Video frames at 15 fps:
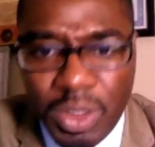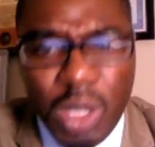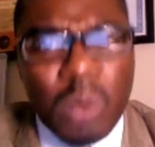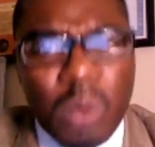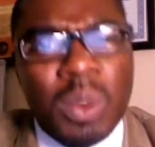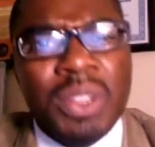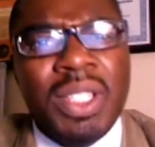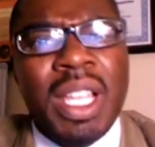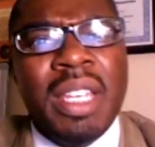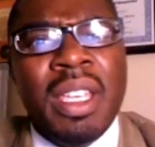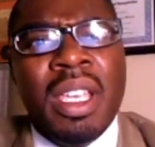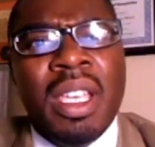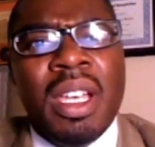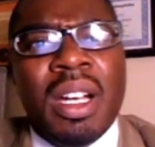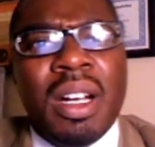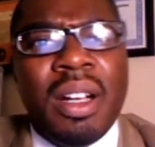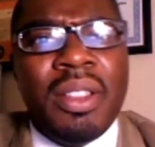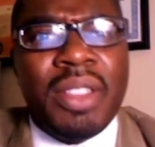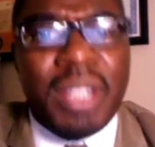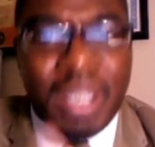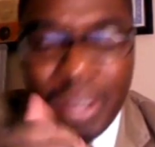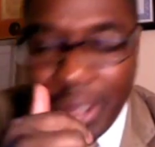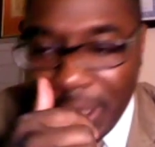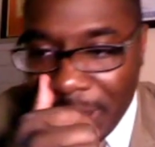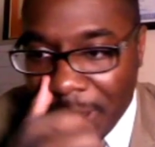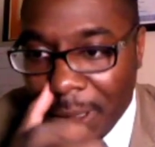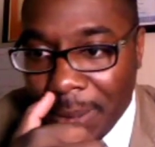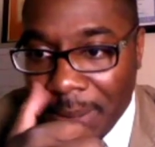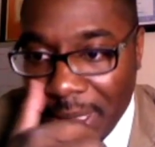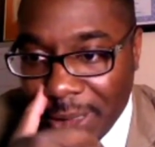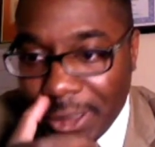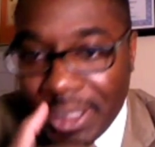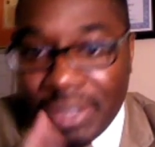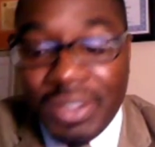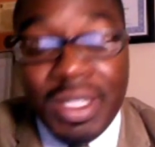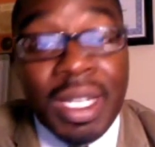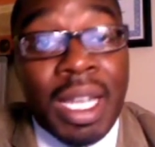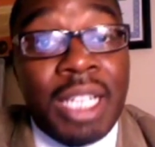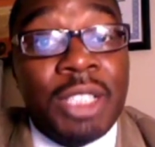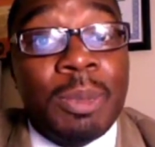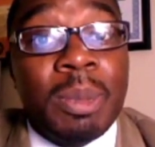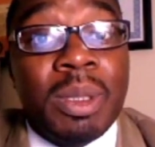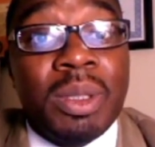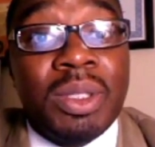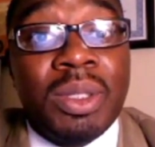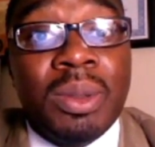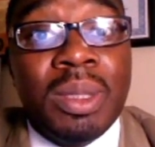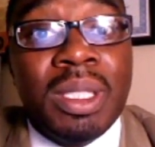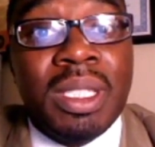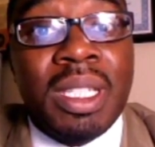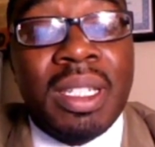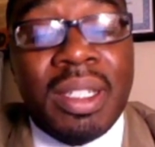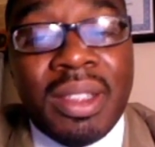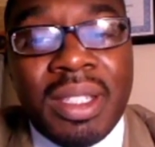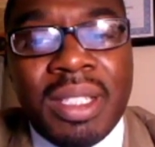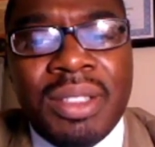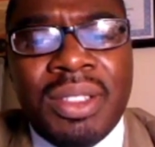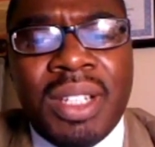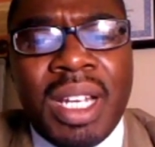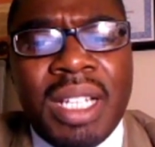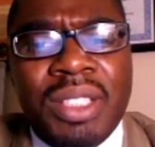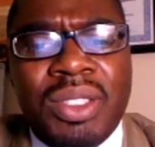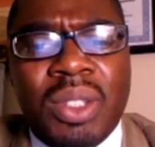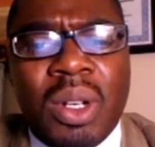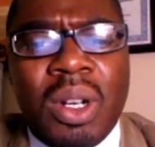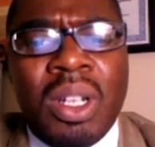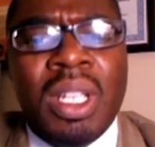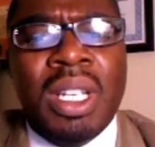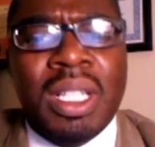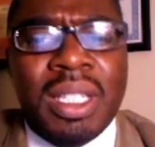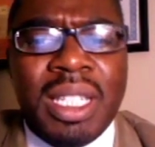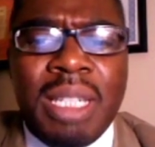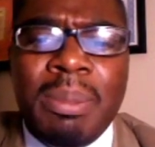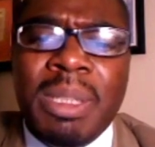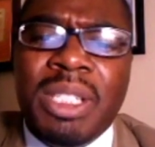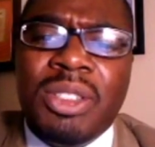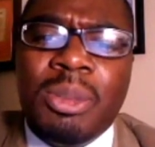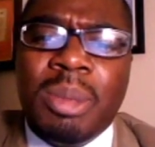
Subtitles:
was that the messages that I spoke to and the things that I saw led me to